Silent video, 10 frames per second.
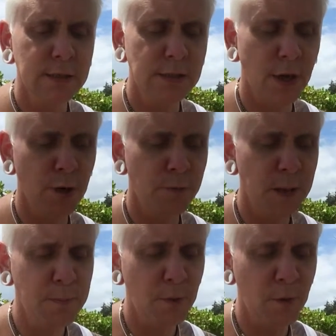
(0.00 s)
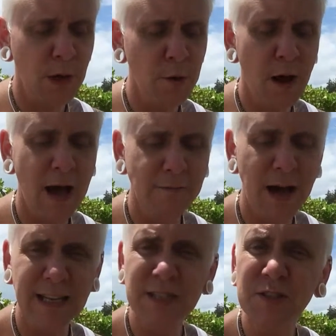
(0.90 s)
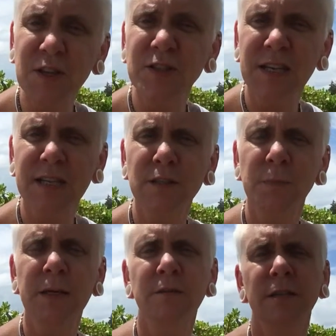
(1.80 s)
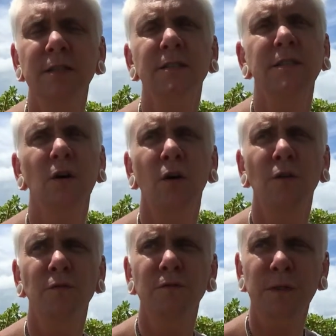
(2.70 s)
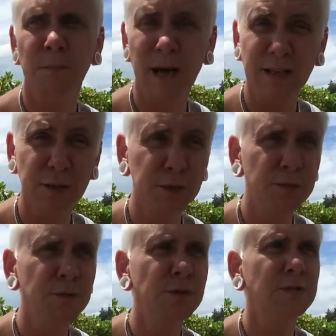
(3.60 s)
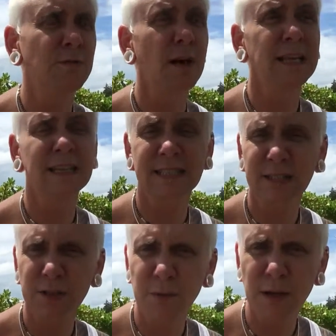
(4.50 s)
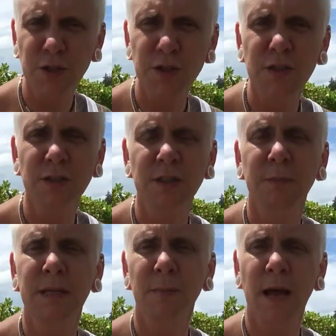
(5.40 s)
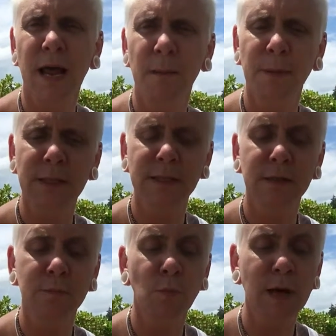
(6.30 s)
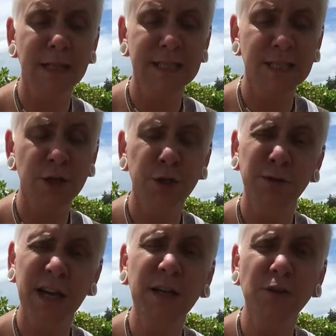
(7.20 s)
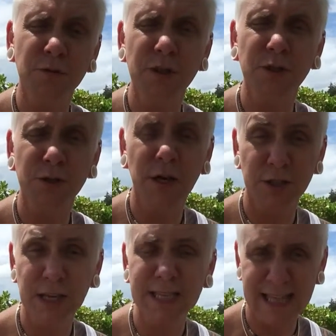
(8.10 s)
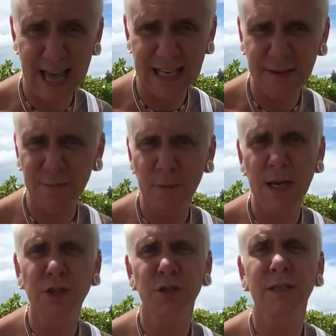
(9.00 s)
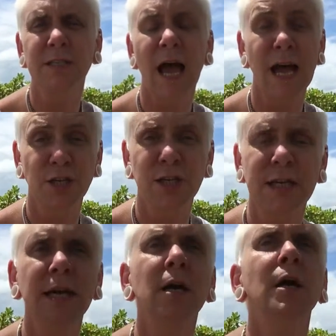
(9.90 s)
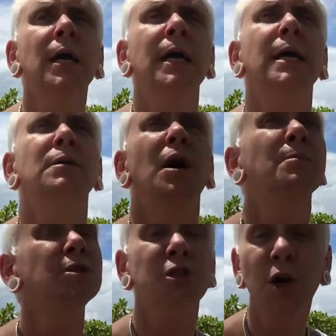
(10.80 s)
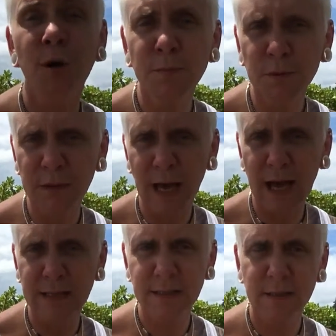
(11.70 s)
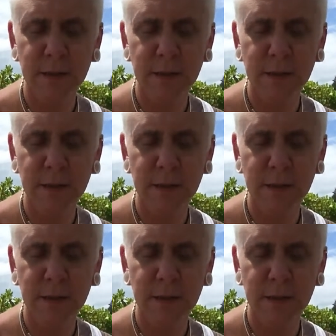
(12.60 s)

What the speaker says: So people who have had such an experience of some bad news, finding a situation, something bad happening to them where it's too dangerous to digest that information and to actually come to terms with that,